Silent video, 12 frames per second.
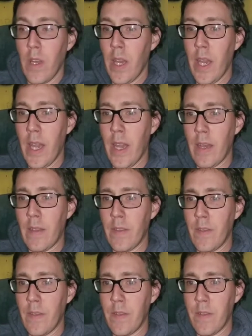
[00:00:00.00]

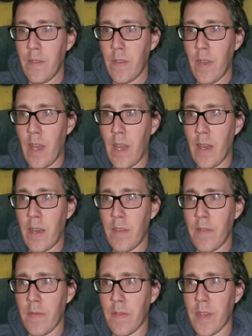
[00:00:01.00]
And
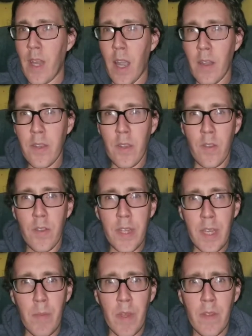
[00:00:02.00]
I've conquered
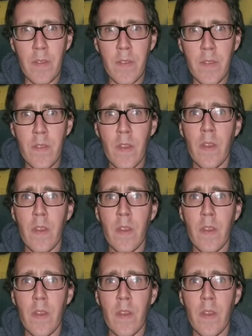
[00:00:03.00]
demons,